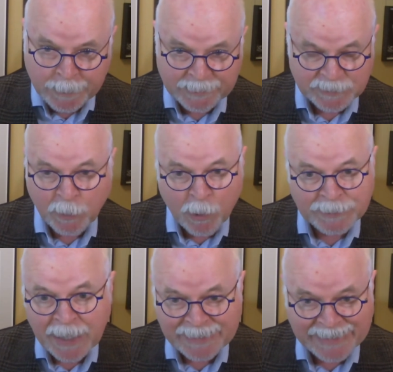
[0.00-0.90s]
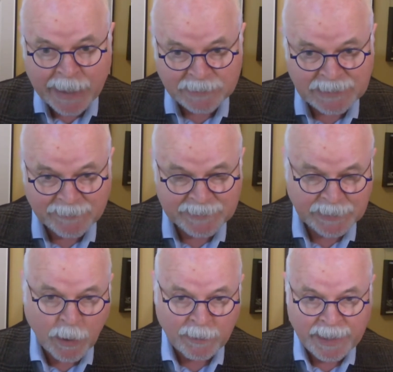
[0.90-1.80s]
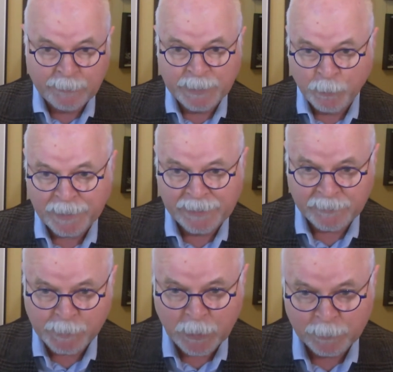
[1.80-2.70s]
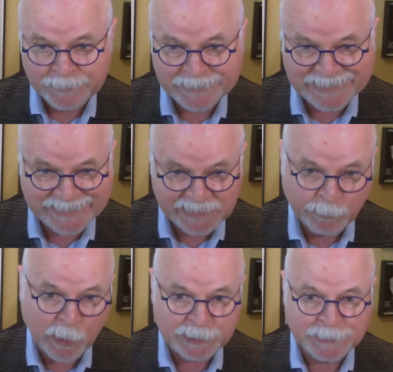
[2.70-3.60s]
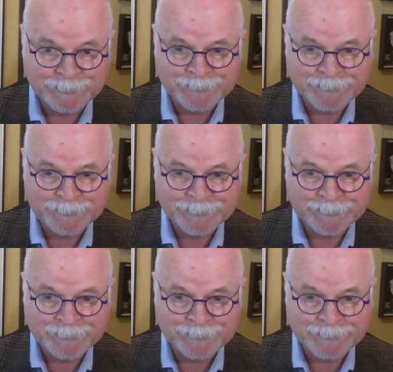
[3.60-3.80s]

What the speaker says: So all 9,000 of us have been working from home since March.